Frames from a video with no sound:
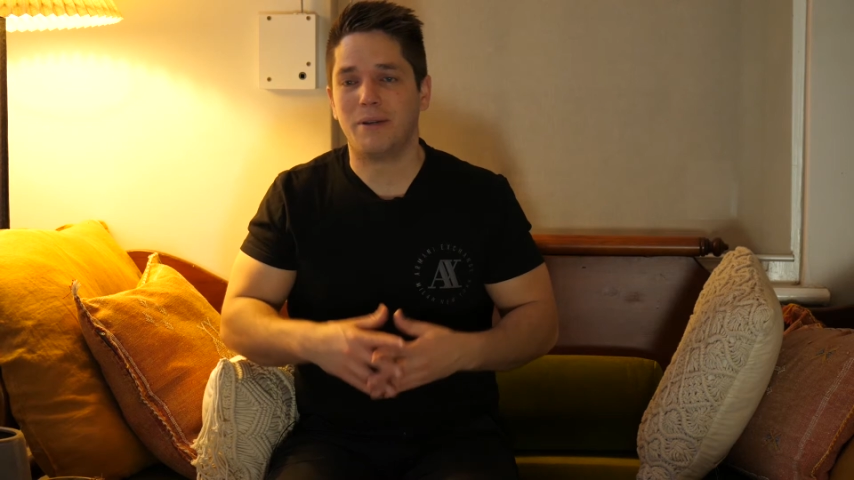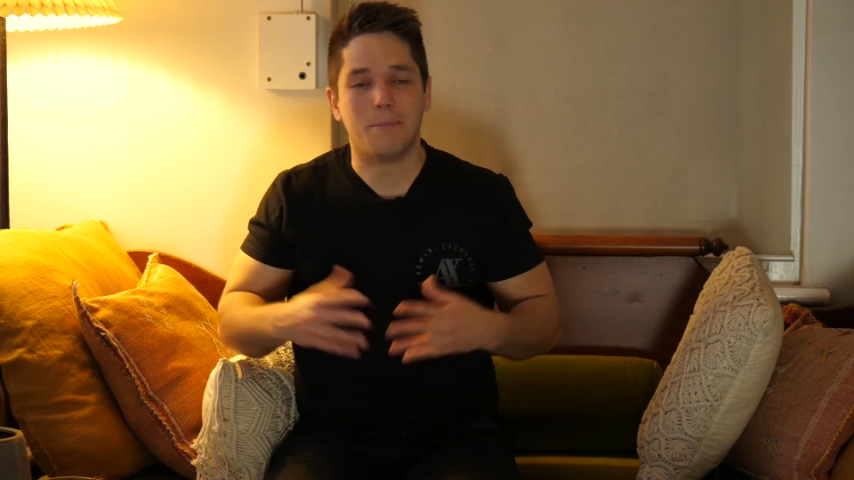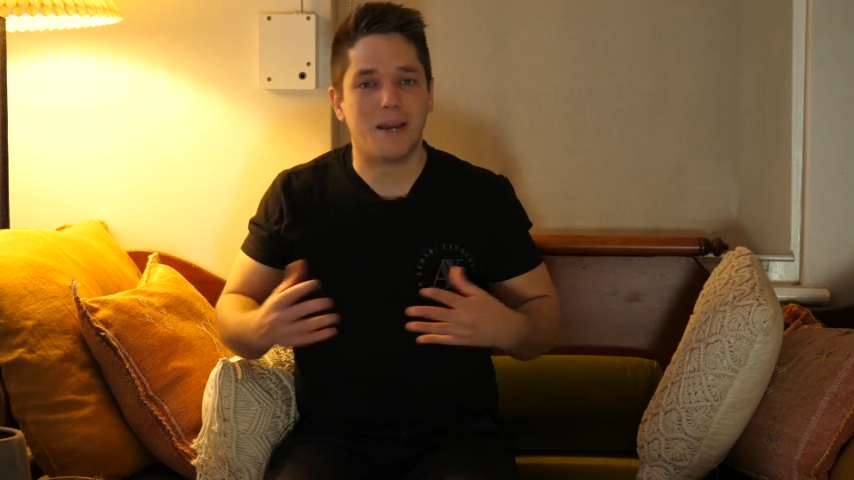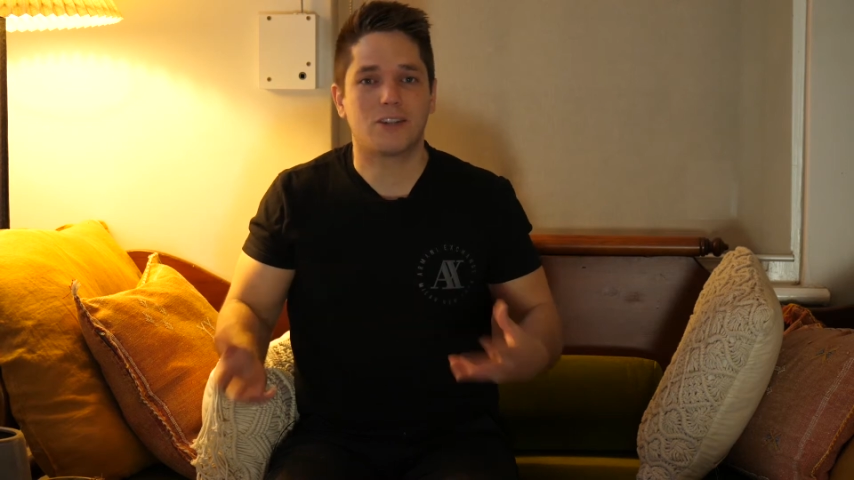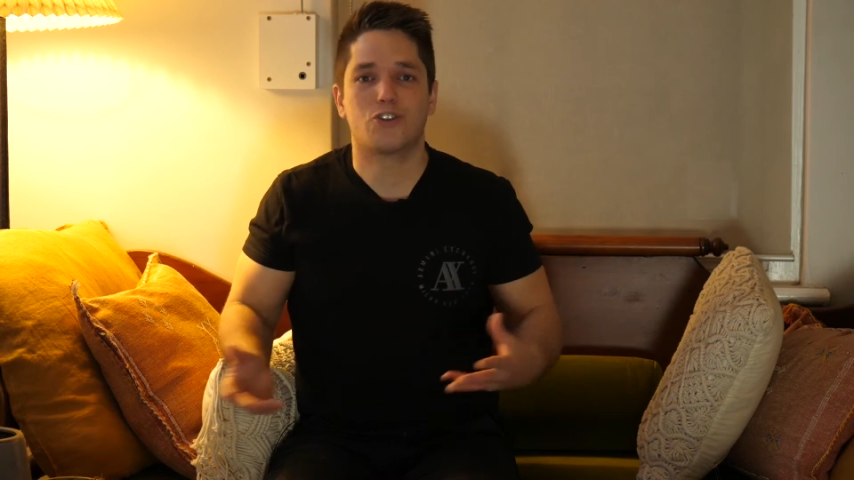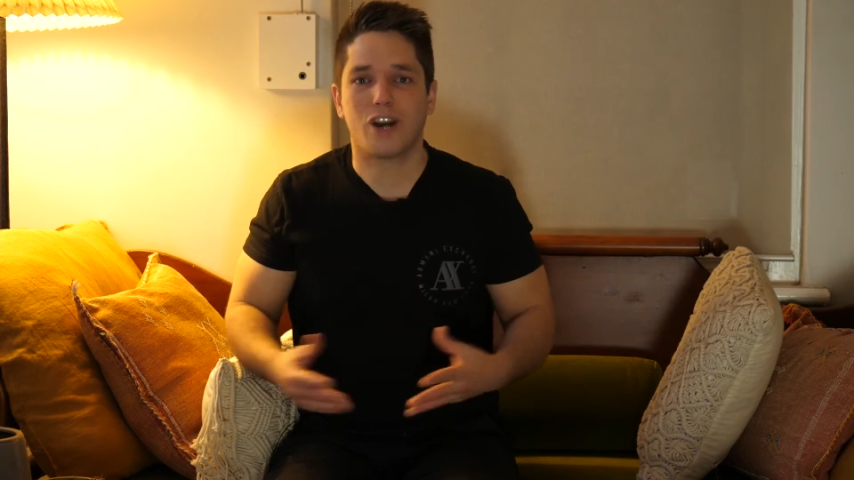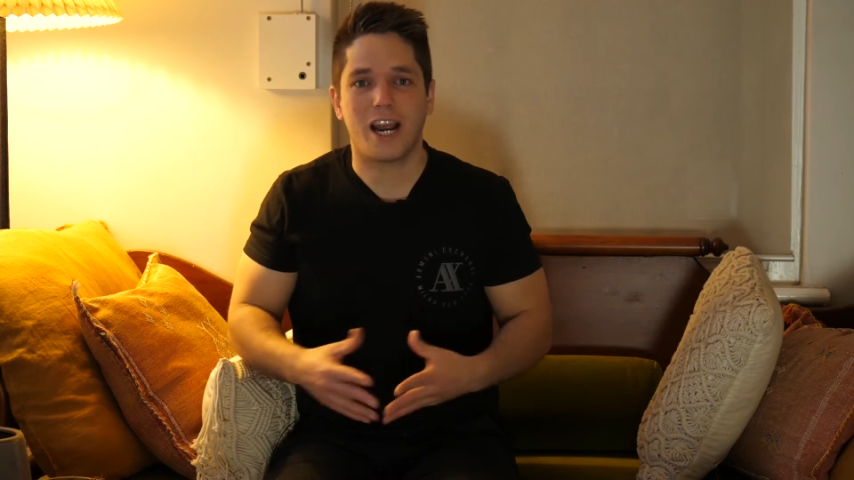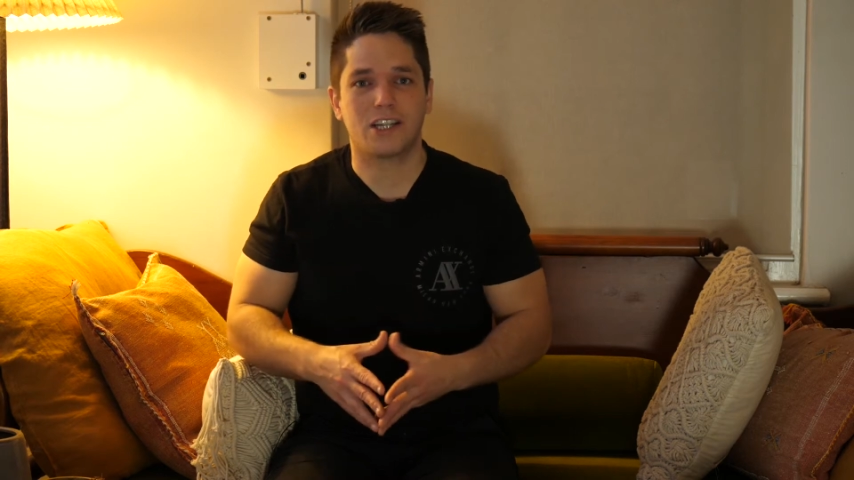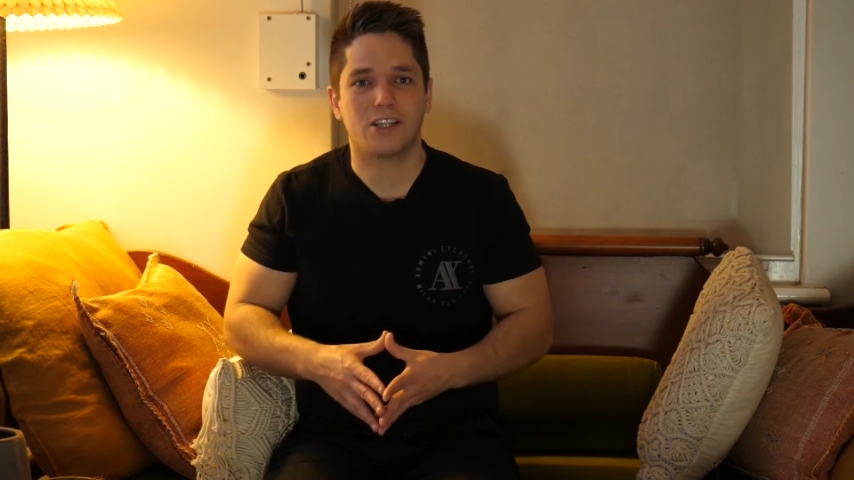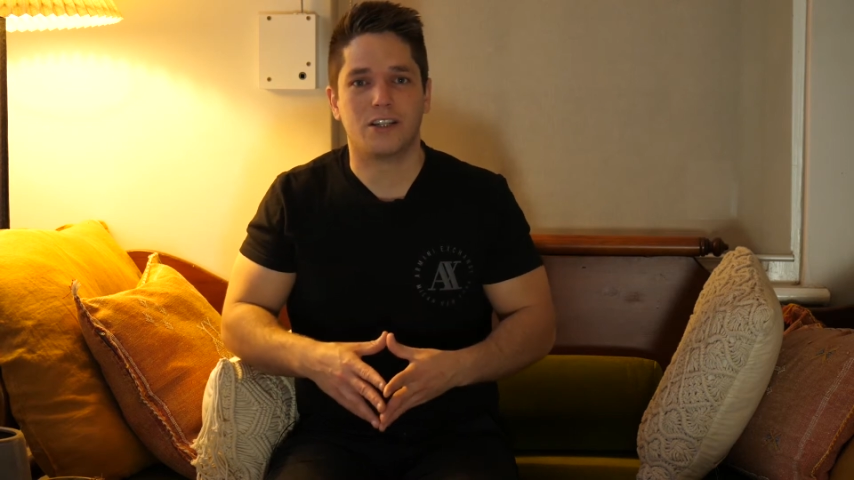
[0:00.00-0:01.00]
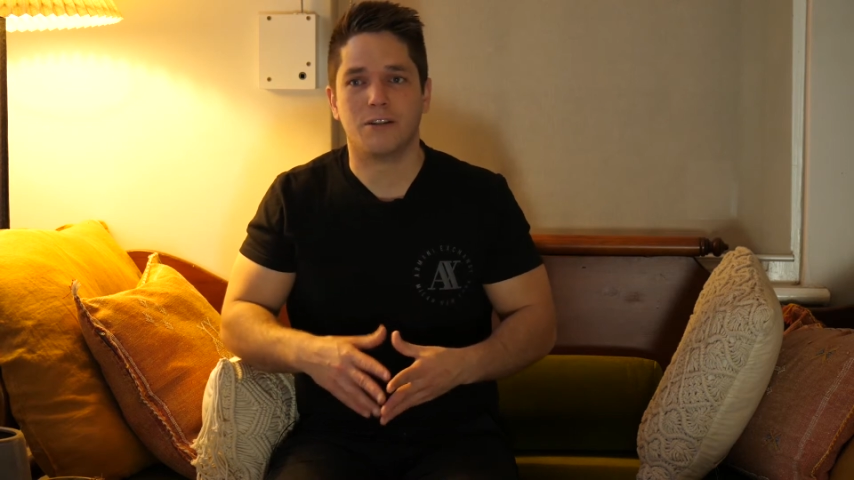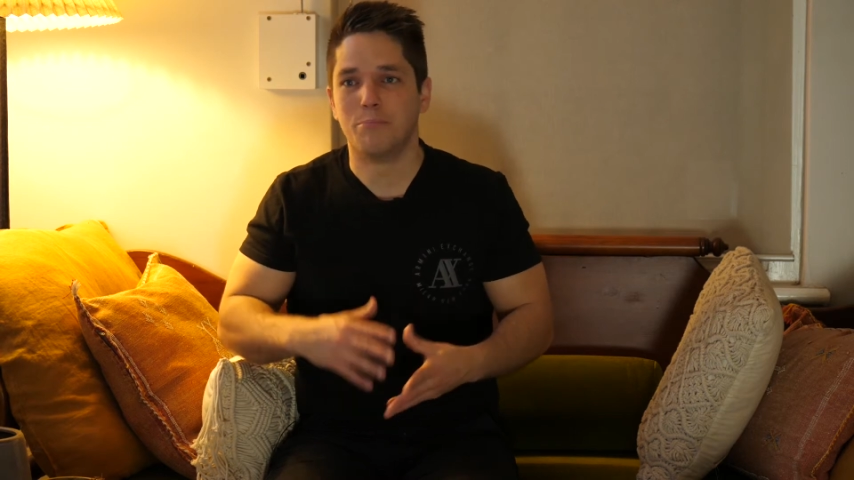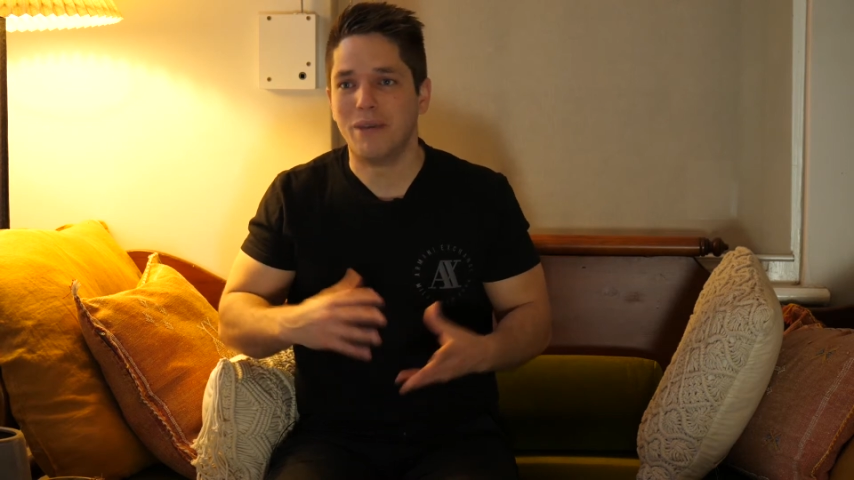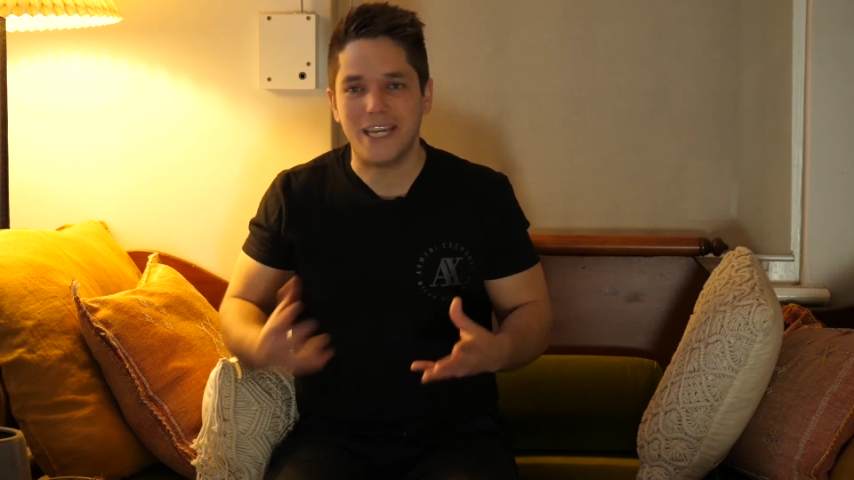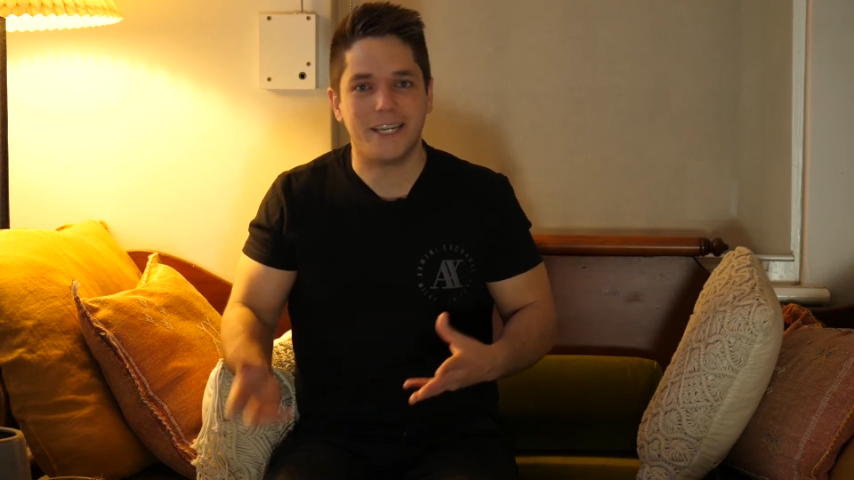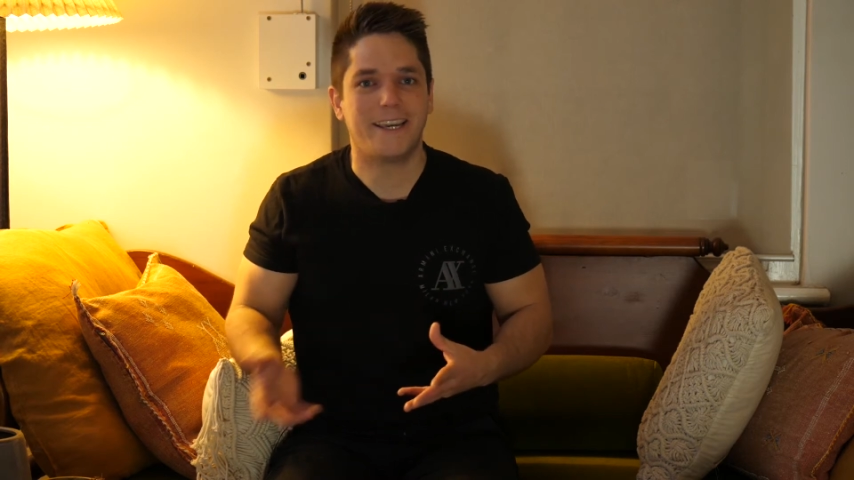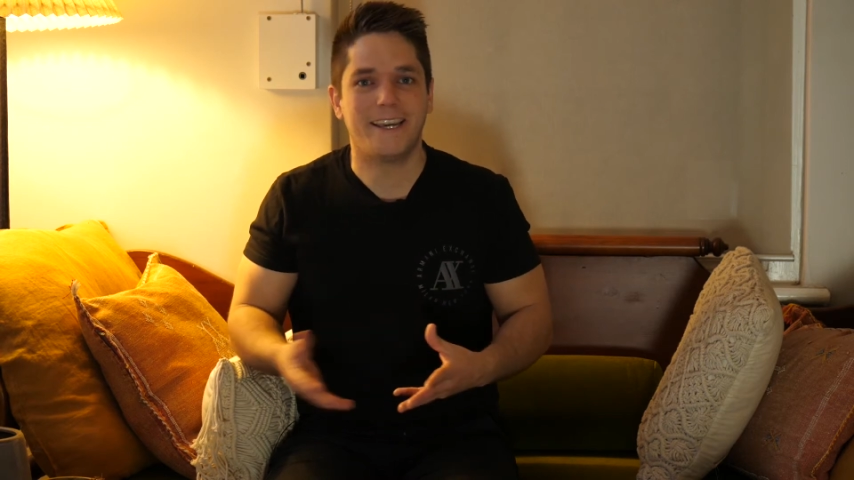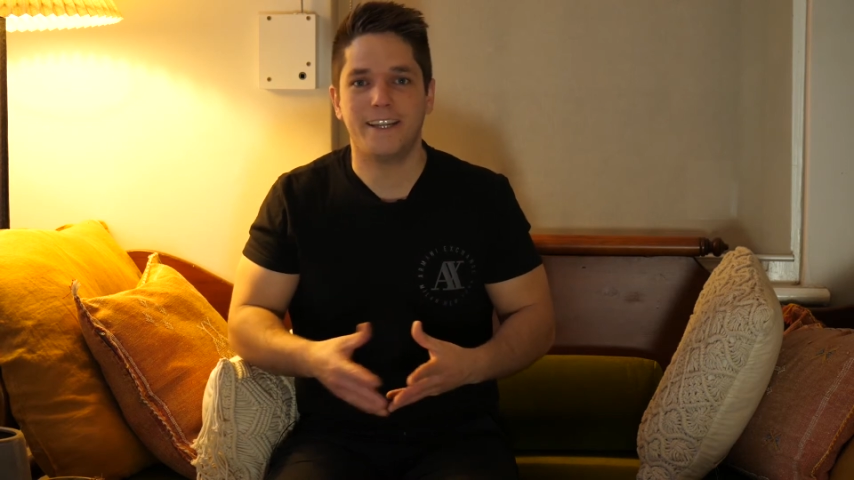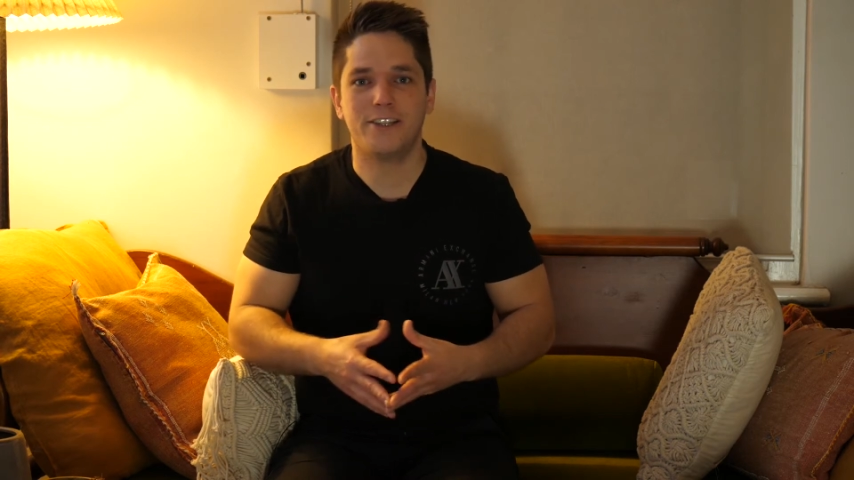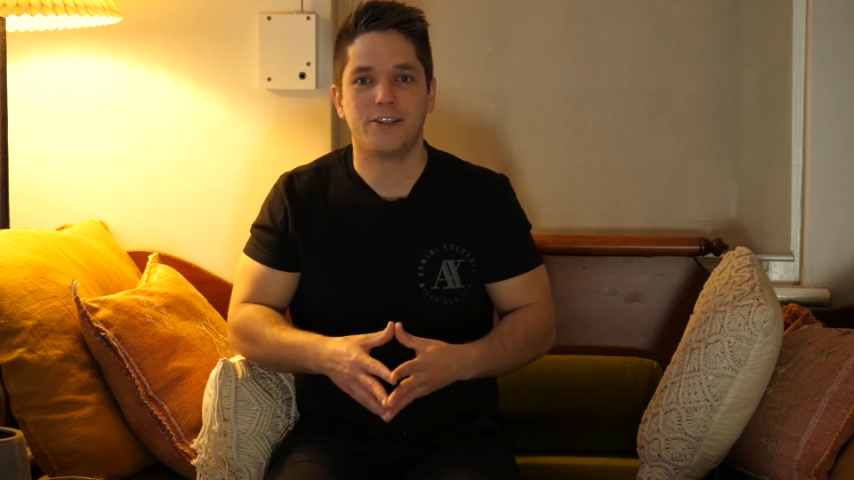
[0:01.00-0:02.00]
BMX tracks and meet
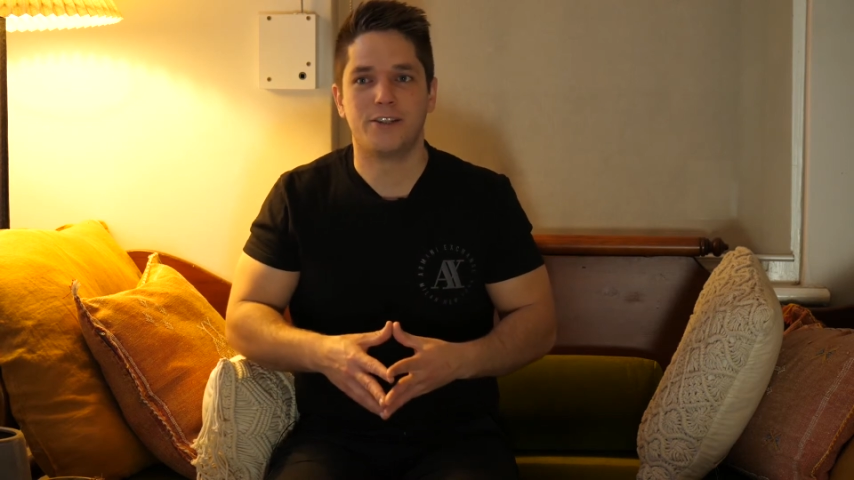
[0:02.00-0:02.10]
kids